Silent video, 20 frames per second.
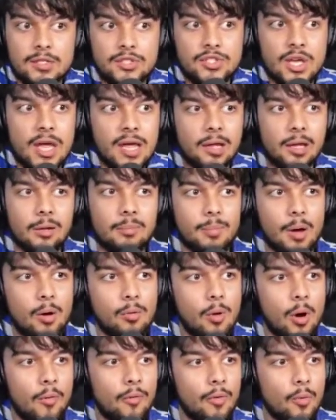sail a
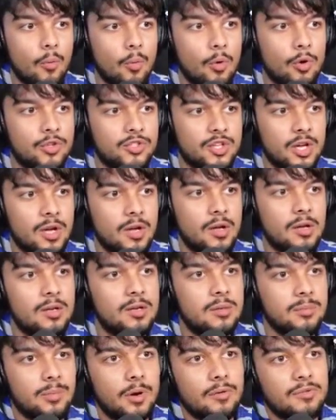boat on the water.
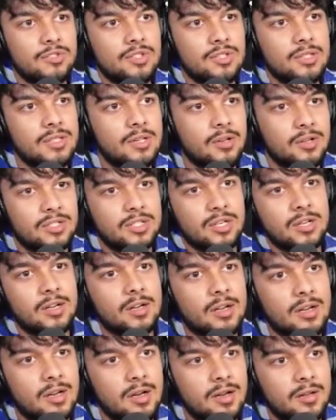Obviously, looks like
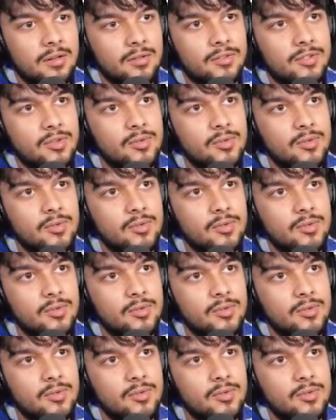I can't